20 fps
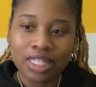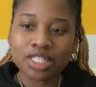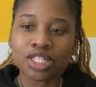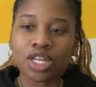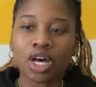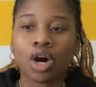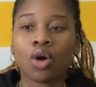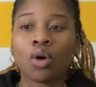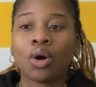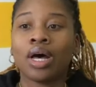
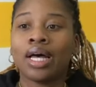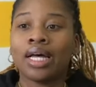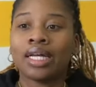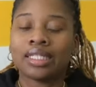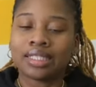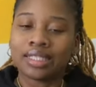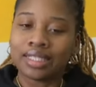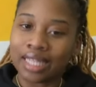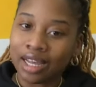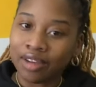So
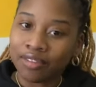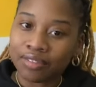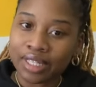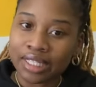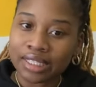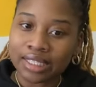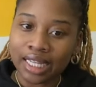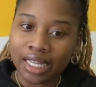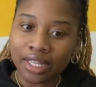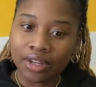
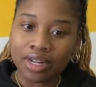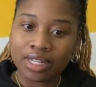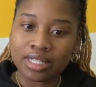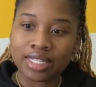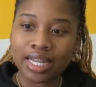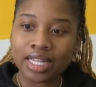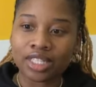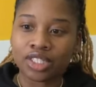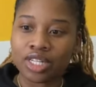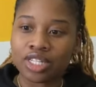definitely set your
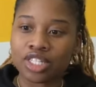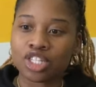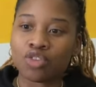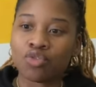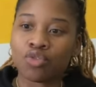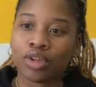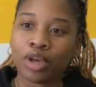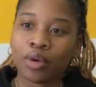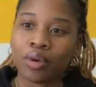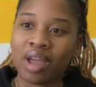intention. So
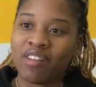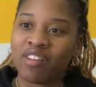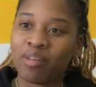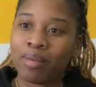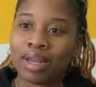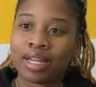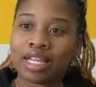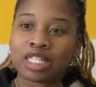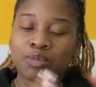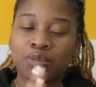really quick,
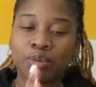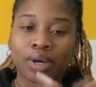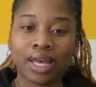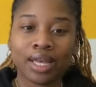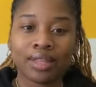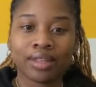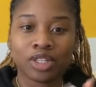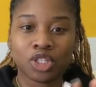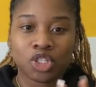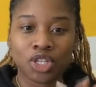everybody, just put
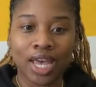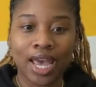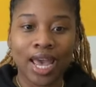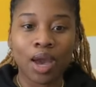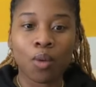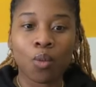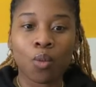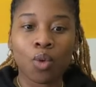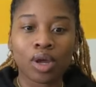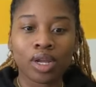in the
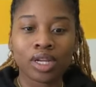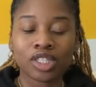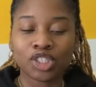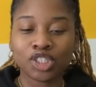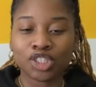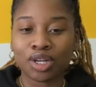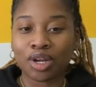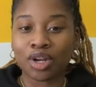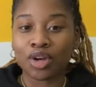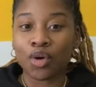chat, what is
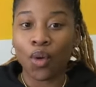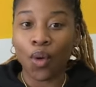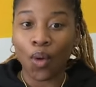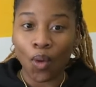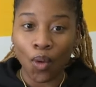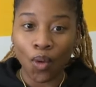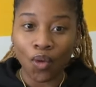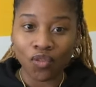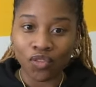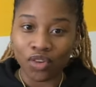your
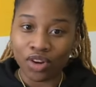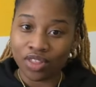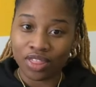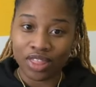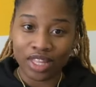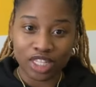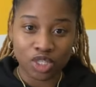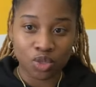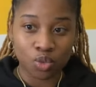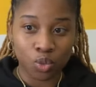goal for
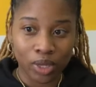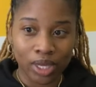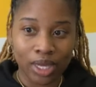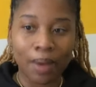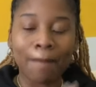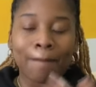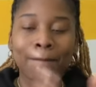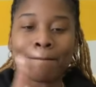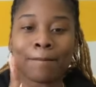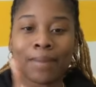this
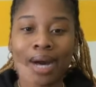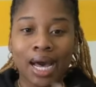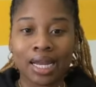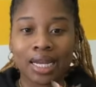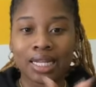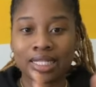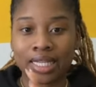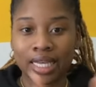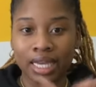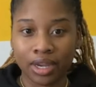week
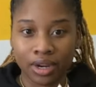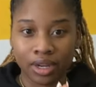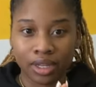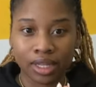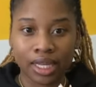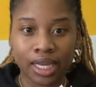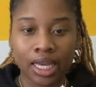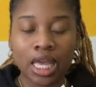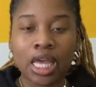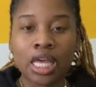
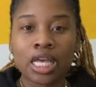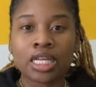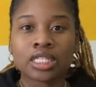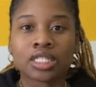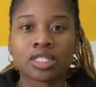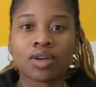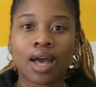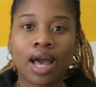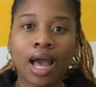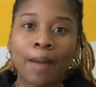monetarily?
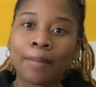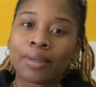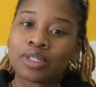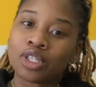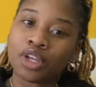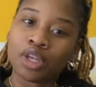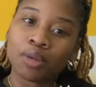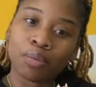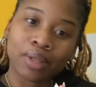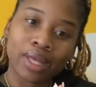So how much
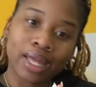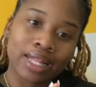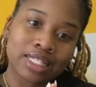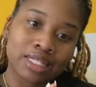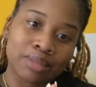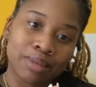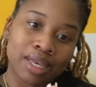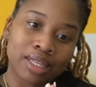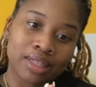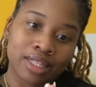are you planning
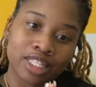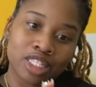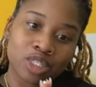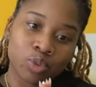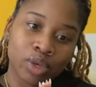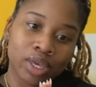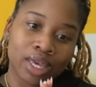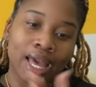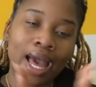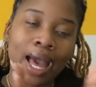to make this
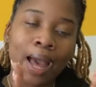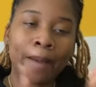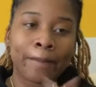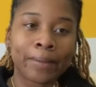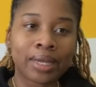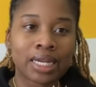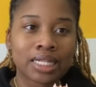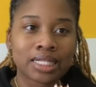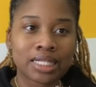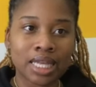week? I'm
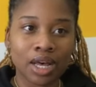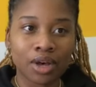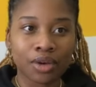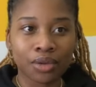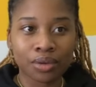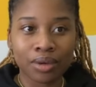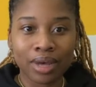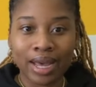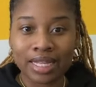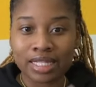going to tell
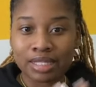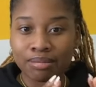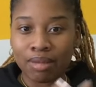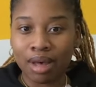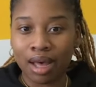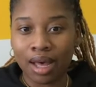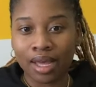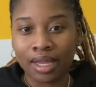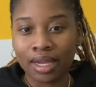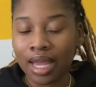you guys
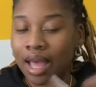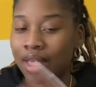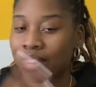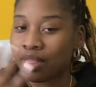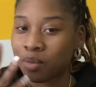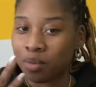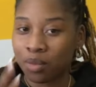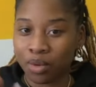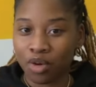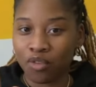mine, and
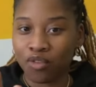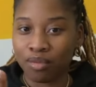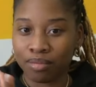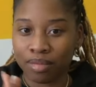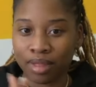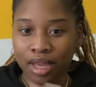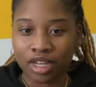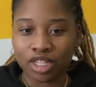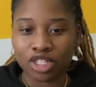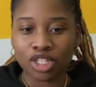then we'll go from
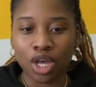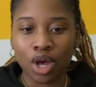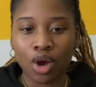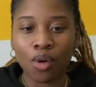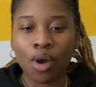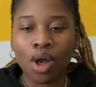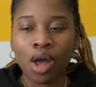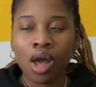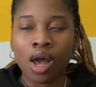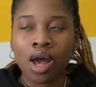there. So
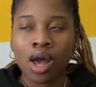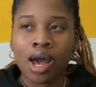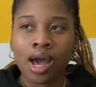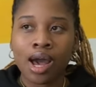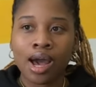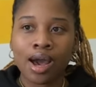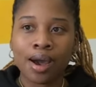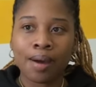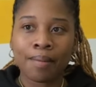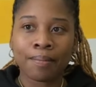
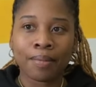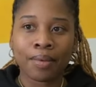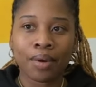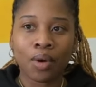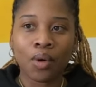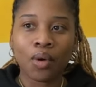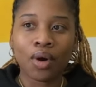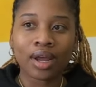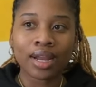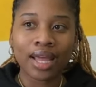on
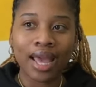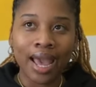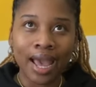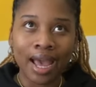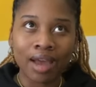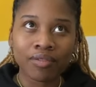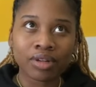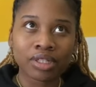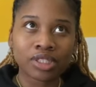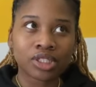
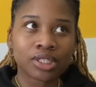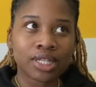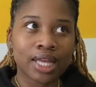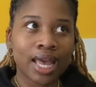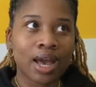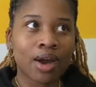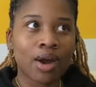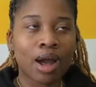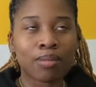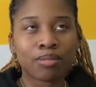average
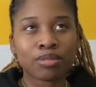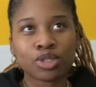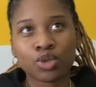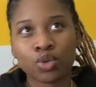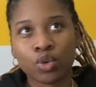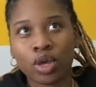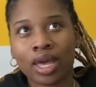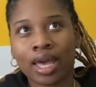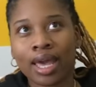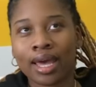now, I'm
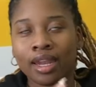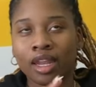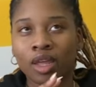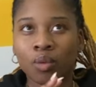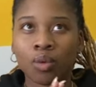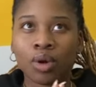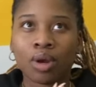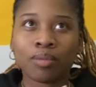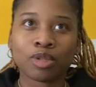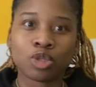doing
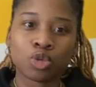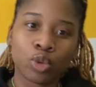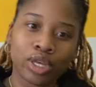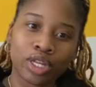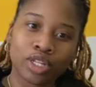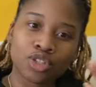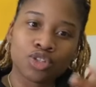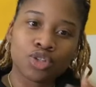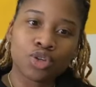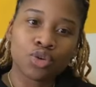anywhere
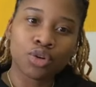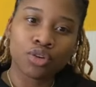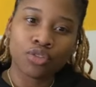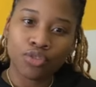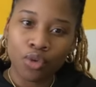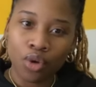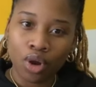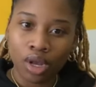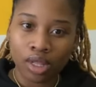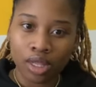between 2 to
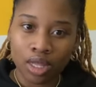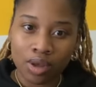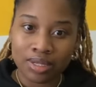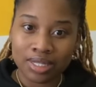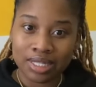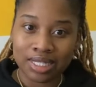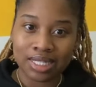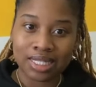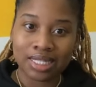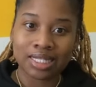4
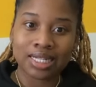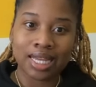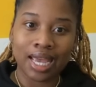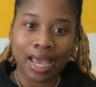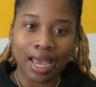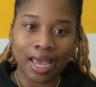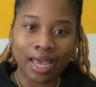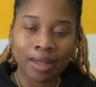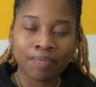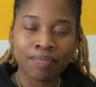closings a
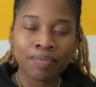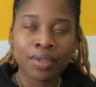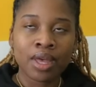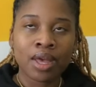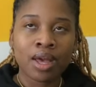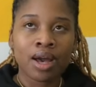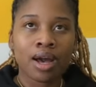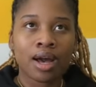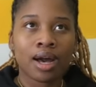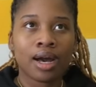day,
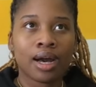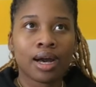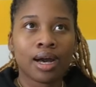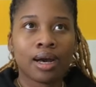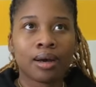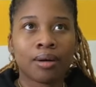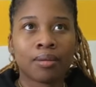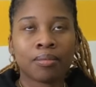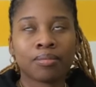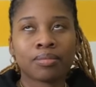
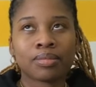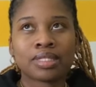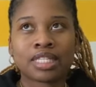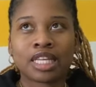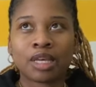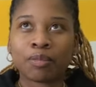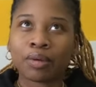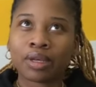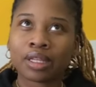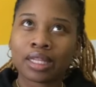
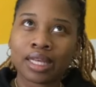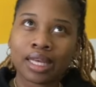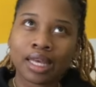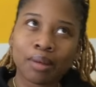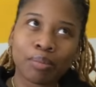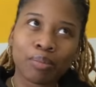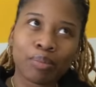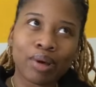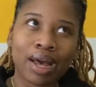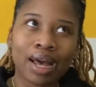typically
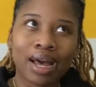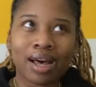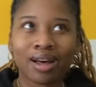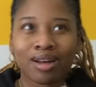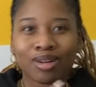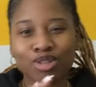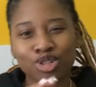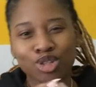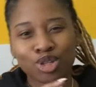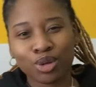
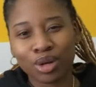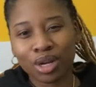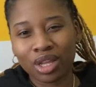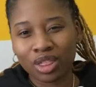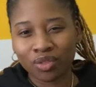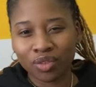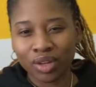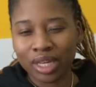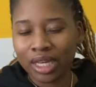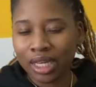about 2 to
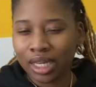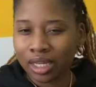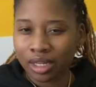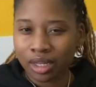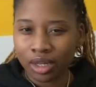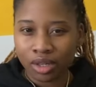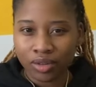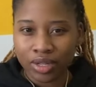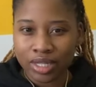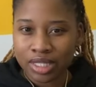3
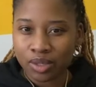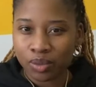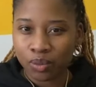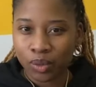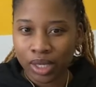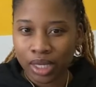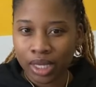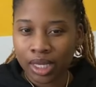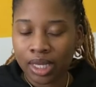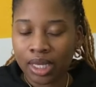e-notaries a
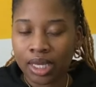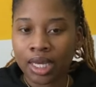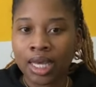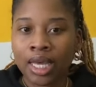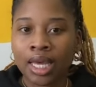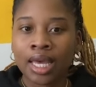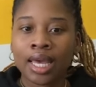week.